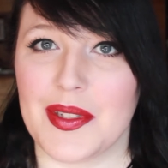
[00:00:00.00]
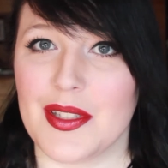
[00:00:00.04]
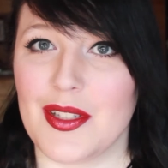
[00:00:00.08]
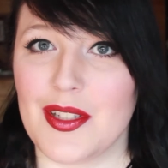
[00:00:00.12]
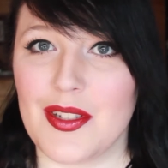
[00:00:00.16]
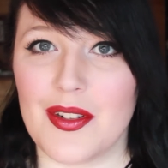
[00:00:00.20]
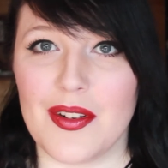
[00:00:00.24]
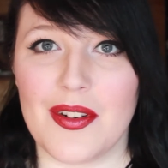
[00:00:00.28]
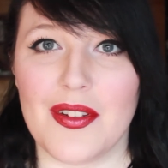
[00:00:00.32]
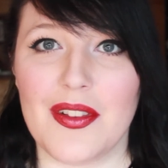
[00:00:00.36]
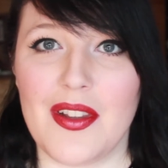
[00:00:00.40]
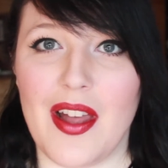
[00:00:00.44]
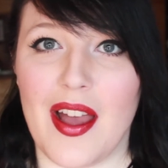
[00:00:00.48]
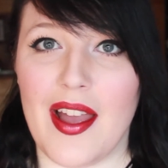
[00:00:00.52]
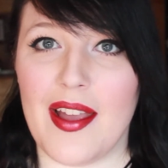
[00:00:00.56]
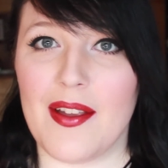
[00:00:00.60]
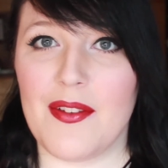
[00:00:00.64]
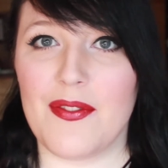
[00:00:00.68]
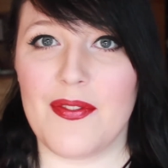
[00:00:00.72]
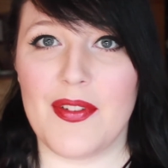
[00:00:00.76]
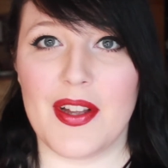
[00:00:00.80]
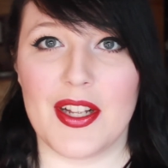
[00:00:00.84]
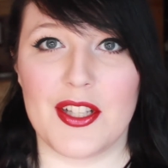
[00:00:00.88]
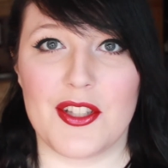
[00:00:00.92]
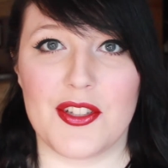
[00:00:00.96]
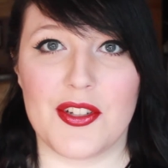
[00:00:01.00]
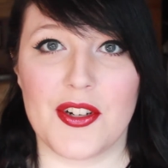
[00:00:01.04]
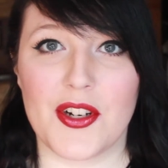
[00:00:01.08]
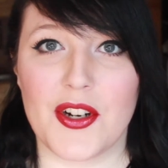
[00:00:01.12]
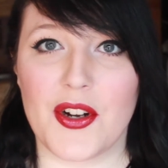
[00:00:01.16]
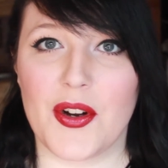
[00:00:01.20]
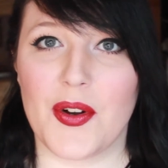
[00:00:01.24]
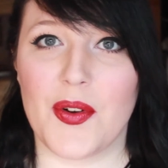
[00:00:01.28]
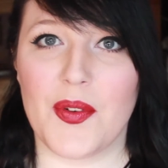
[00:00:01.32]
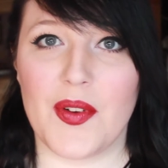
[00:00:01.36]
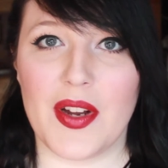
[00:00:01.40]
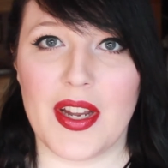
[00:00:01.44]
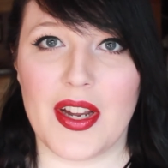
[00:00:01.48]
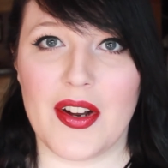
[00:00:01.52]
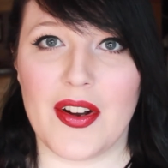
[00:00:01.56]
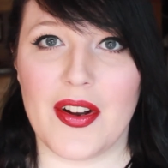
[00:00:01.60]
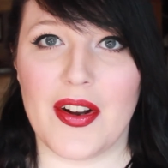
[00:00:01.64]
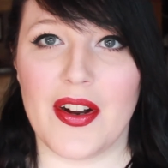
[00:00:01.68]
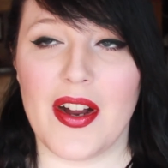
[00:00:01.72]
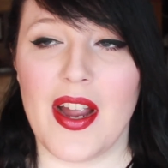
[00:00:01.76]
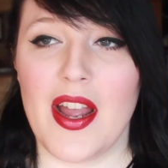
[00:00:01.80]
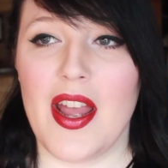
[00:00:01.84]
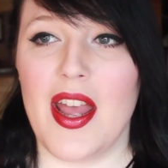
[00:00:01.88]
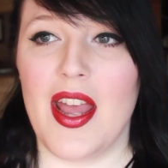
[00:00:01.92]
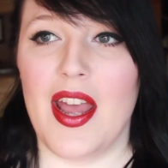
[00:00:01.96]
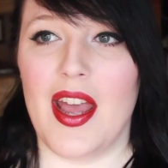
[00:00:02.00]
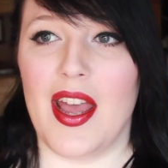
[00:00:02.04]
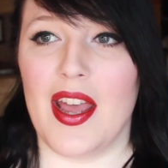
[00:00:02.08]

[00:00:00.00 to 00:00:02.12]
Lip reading: It's your life, it's your career.